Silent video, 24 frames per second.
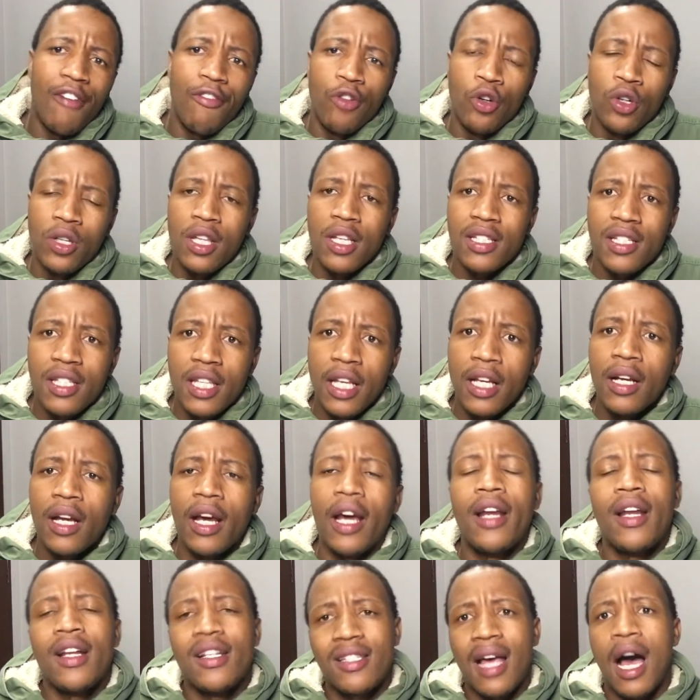this thing, and
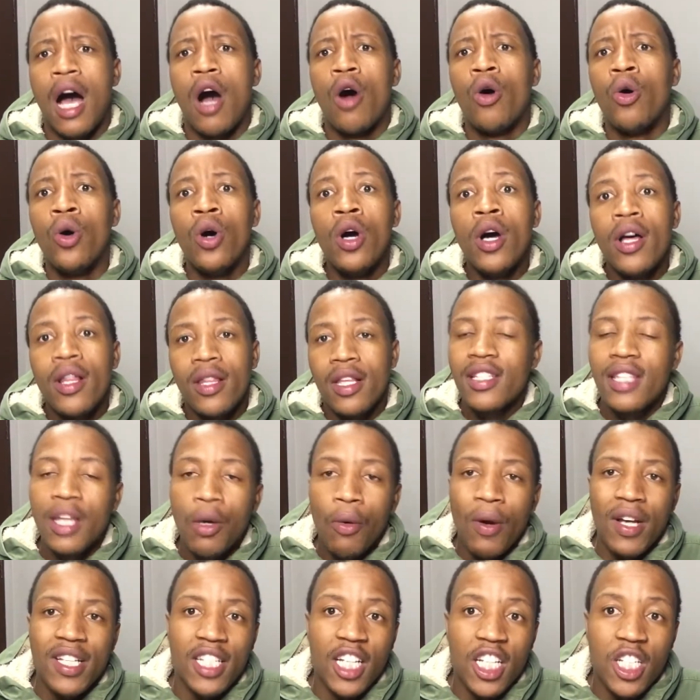that's how this thing
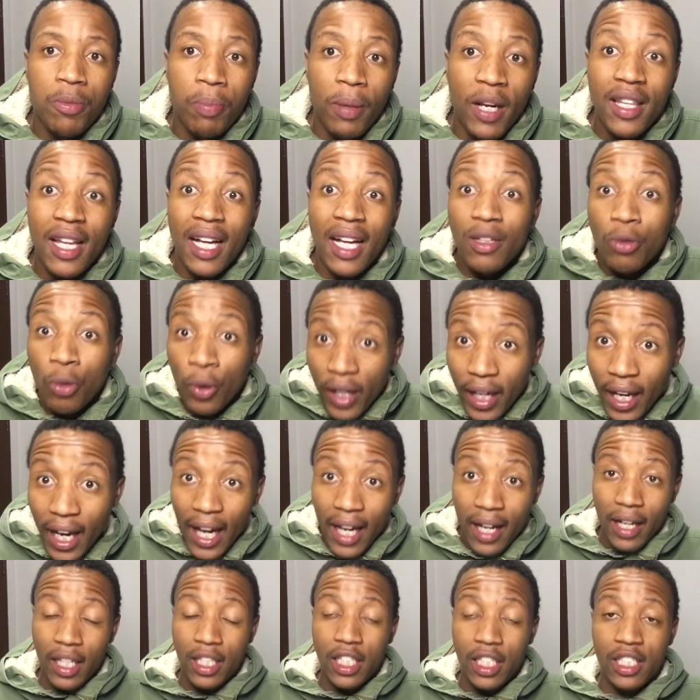was explained, that we can
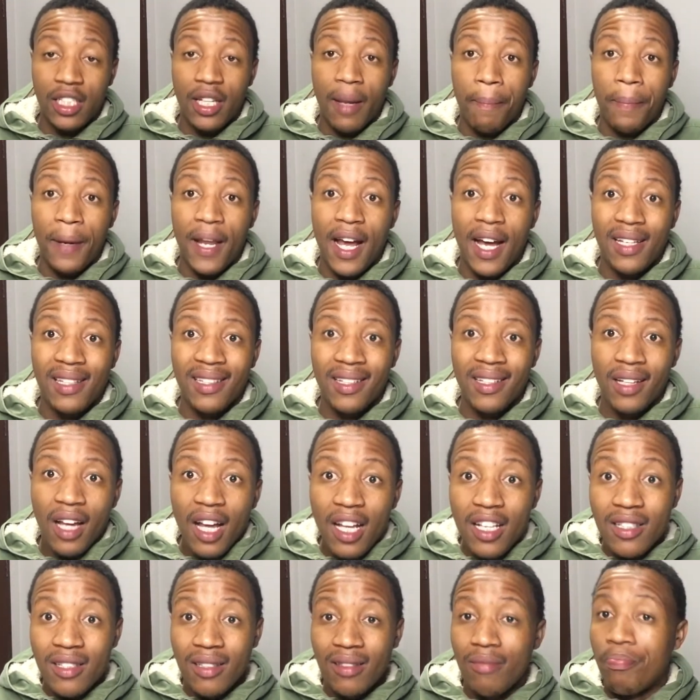register players,
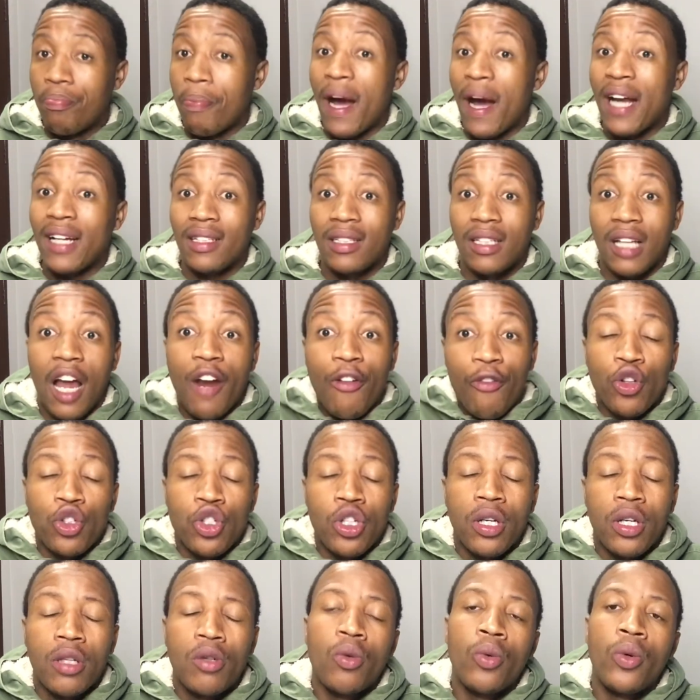but
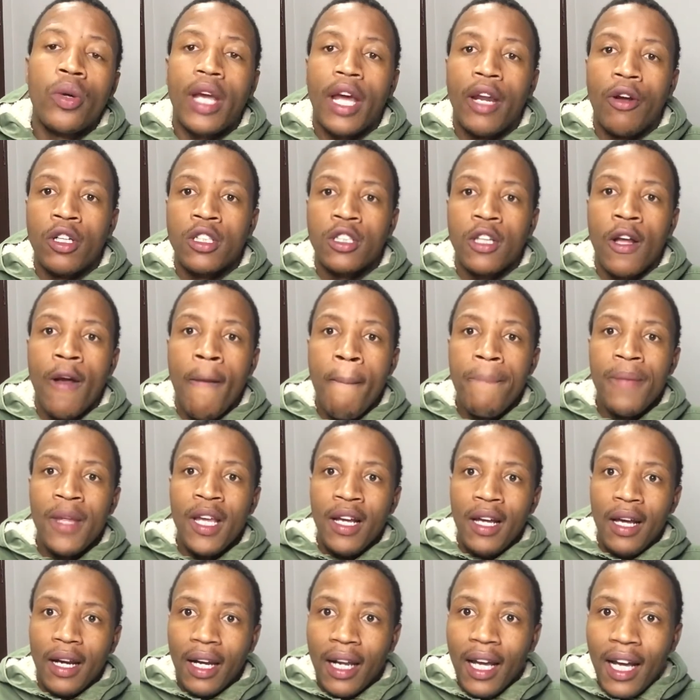unfortunately we cannot
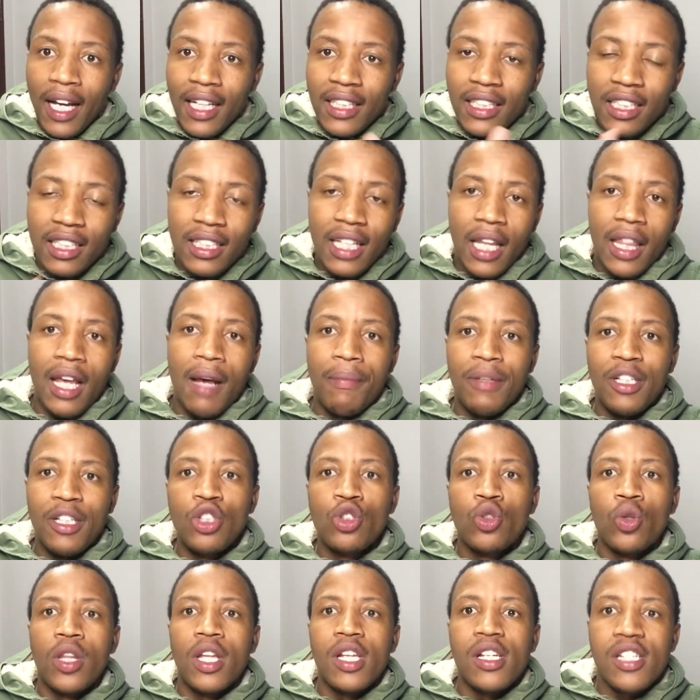register them into
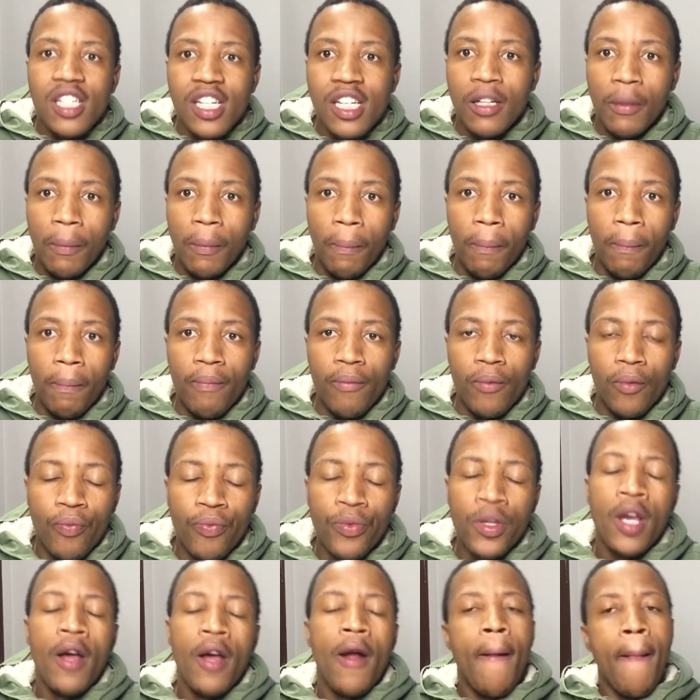the team.
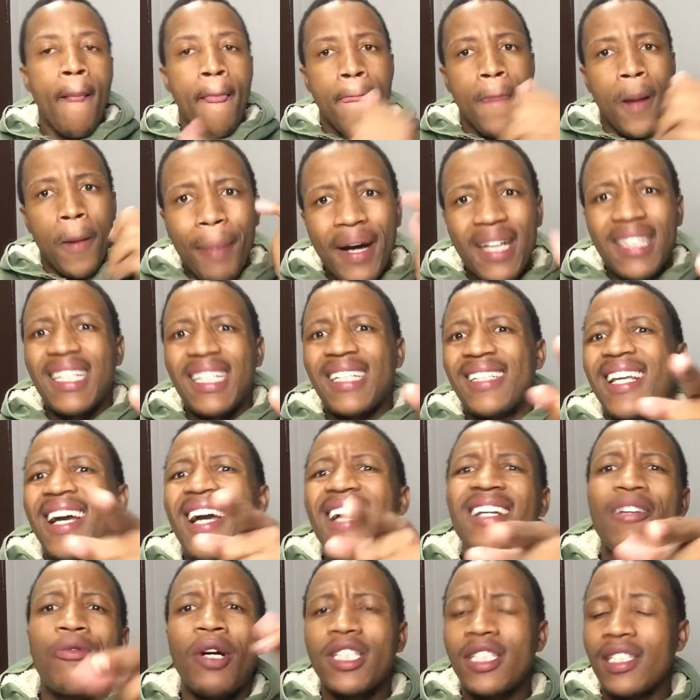But the second
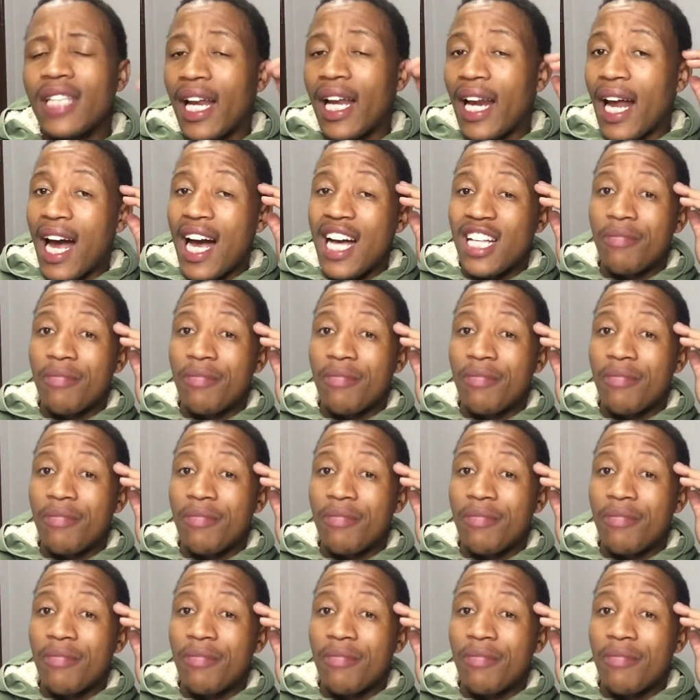question that I asked